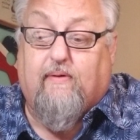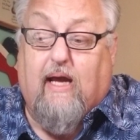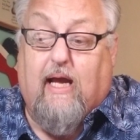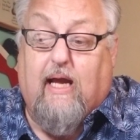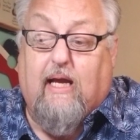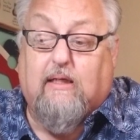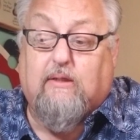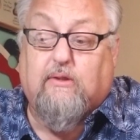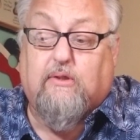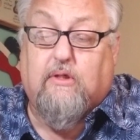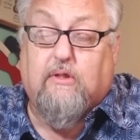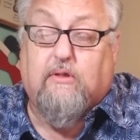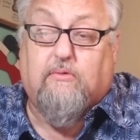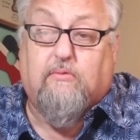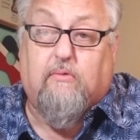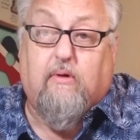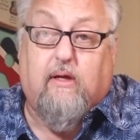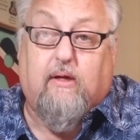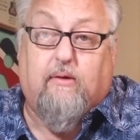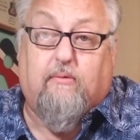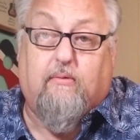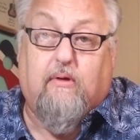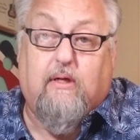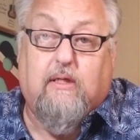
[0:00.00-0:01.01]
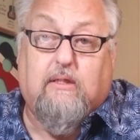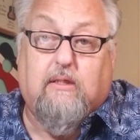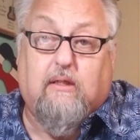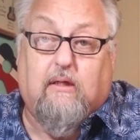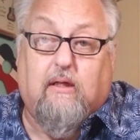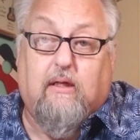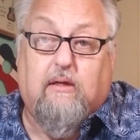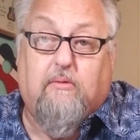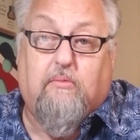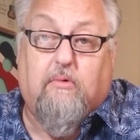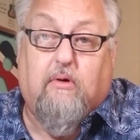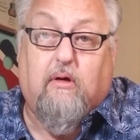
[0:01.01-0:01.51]
Acts, just read it
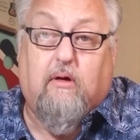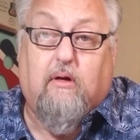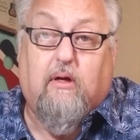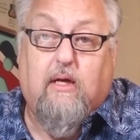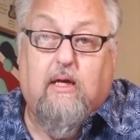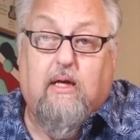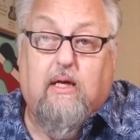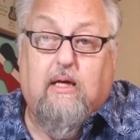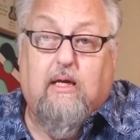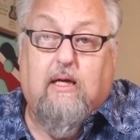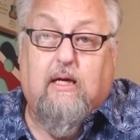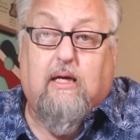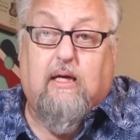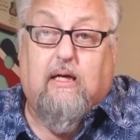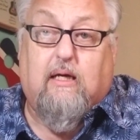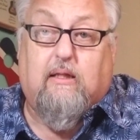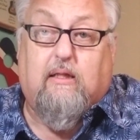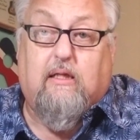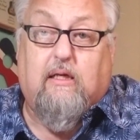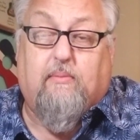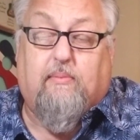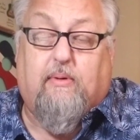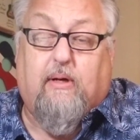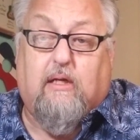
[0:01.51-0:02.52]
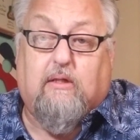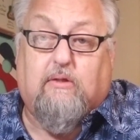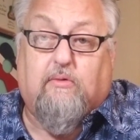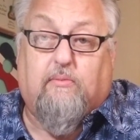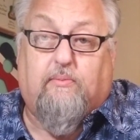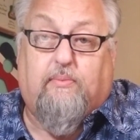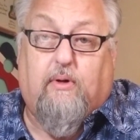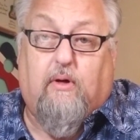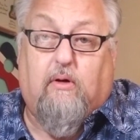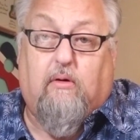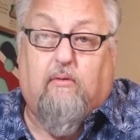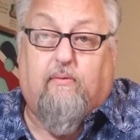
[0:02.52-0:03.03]
recently, where the Apostle
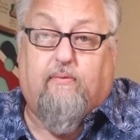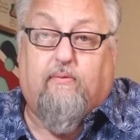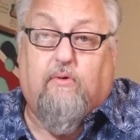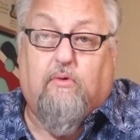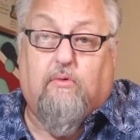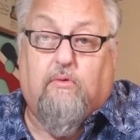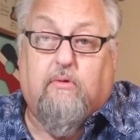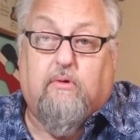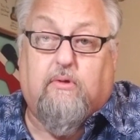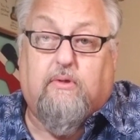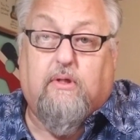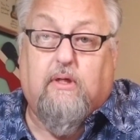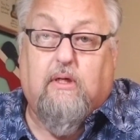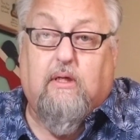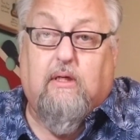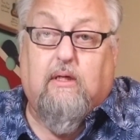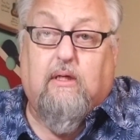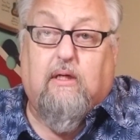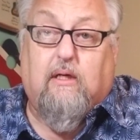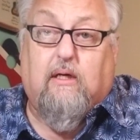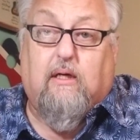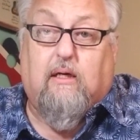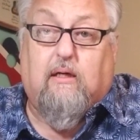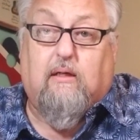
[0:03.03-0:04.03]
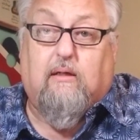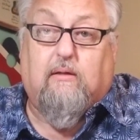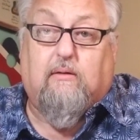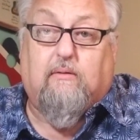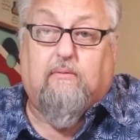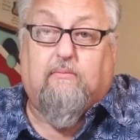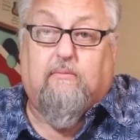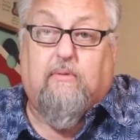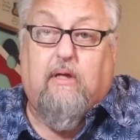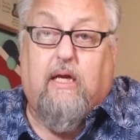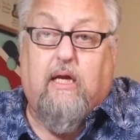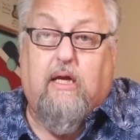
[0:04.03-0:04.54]
Paul, of course,
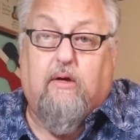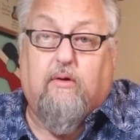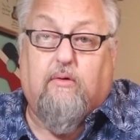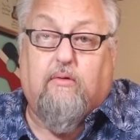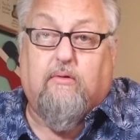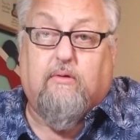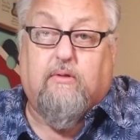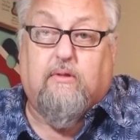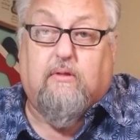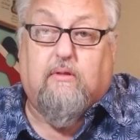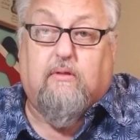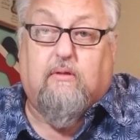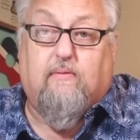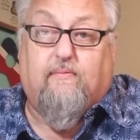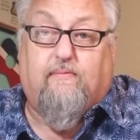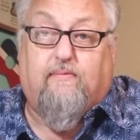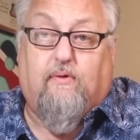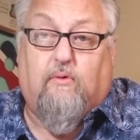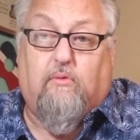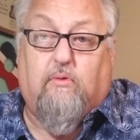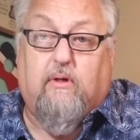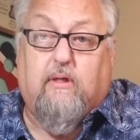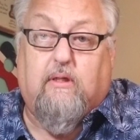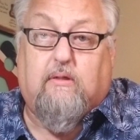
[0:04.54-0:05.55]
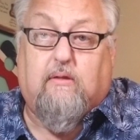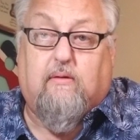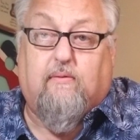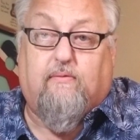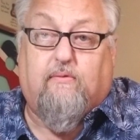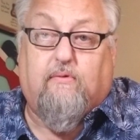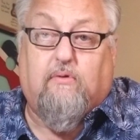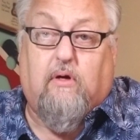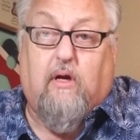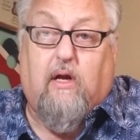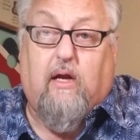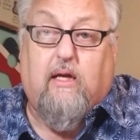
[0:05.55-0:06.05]
um, hears the voice of
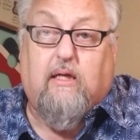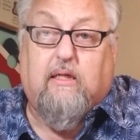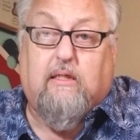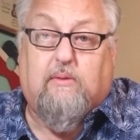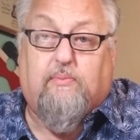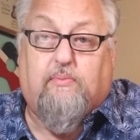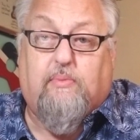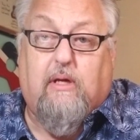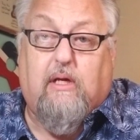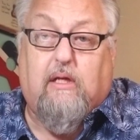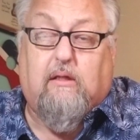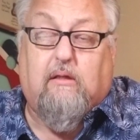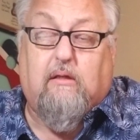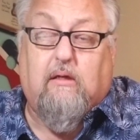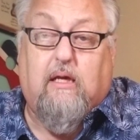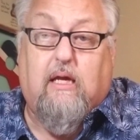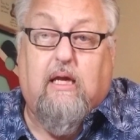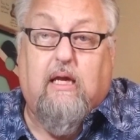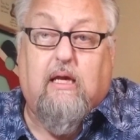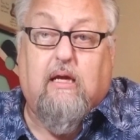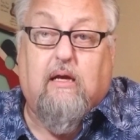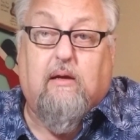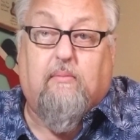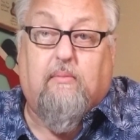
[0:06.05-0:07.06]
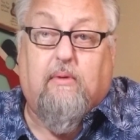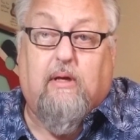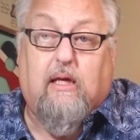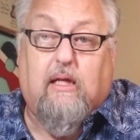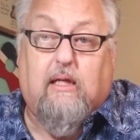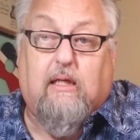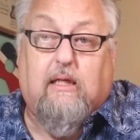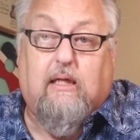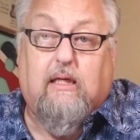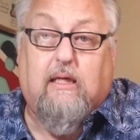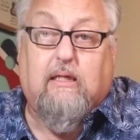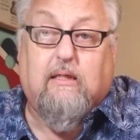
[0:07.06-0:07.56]
Christ speak to him,
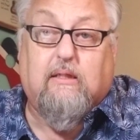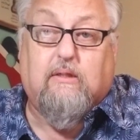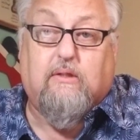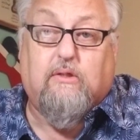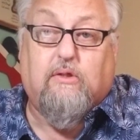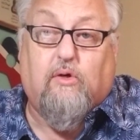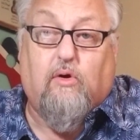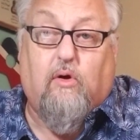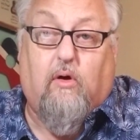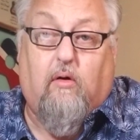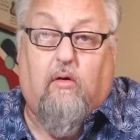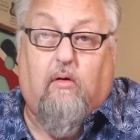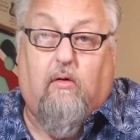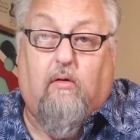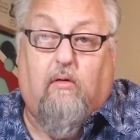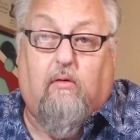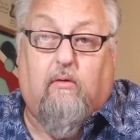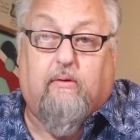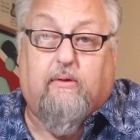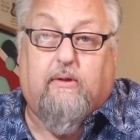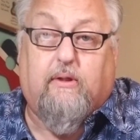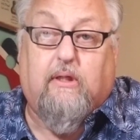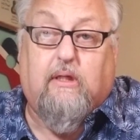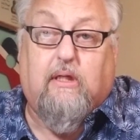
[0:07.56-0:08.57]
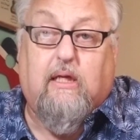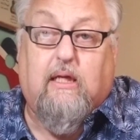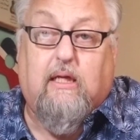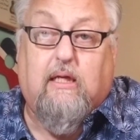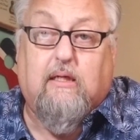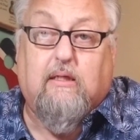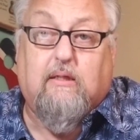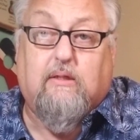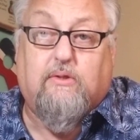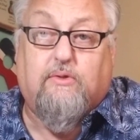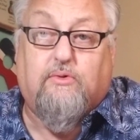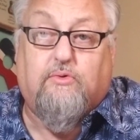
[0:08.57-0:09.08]
and he is called, and he
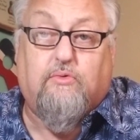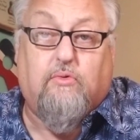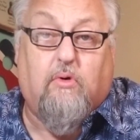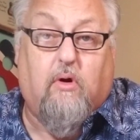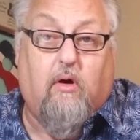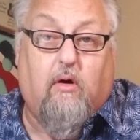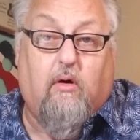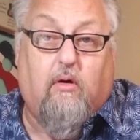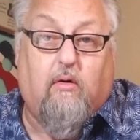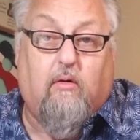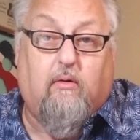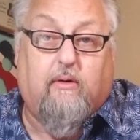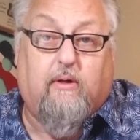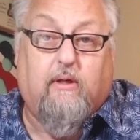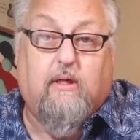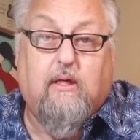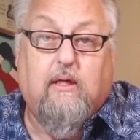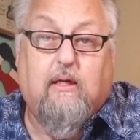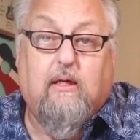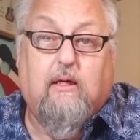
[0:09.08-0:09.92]
is drawn.